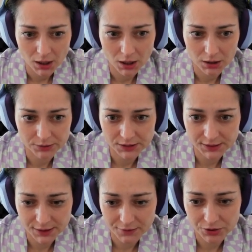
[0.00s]
Queen
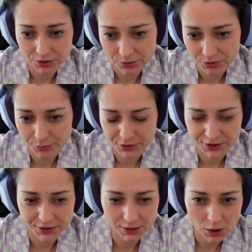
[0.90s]
c7 is also
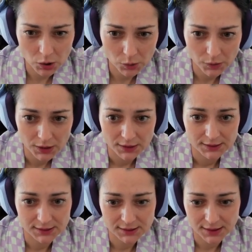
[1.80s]
pretty slow.
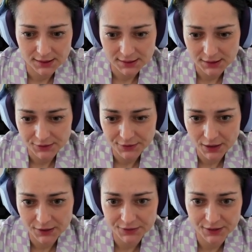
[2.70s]
D takes
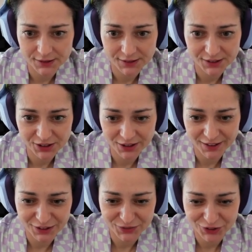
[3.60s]
e5, and here I
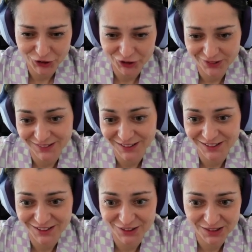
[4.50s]
had a very
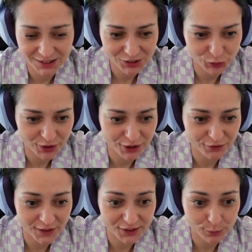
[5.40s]
nice idea to
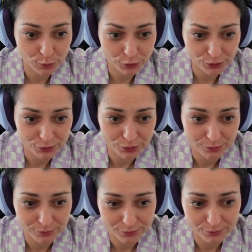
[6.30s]
sacrifice a pawn,
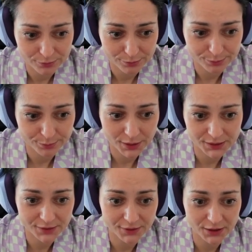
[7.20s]
but
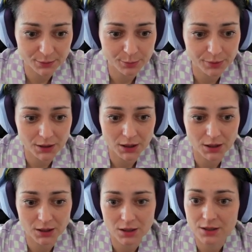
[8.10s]
develop
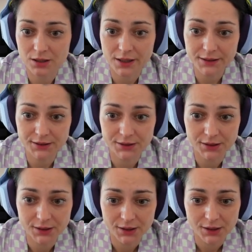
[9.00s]
the knight.
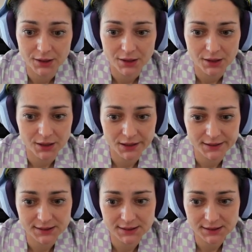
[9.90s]

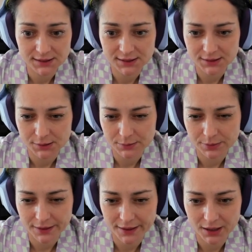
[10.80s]
And since
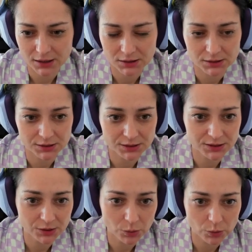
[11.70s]
black is
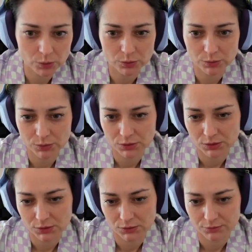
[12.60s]
so
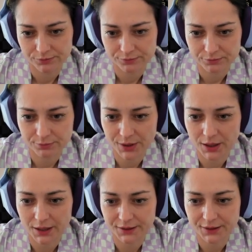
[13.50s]

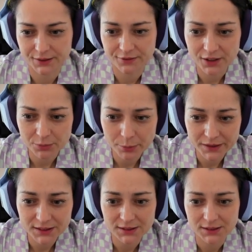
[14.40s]
behind in
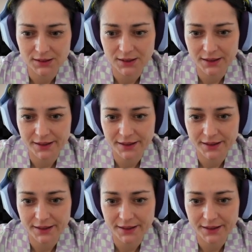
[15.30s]
development, I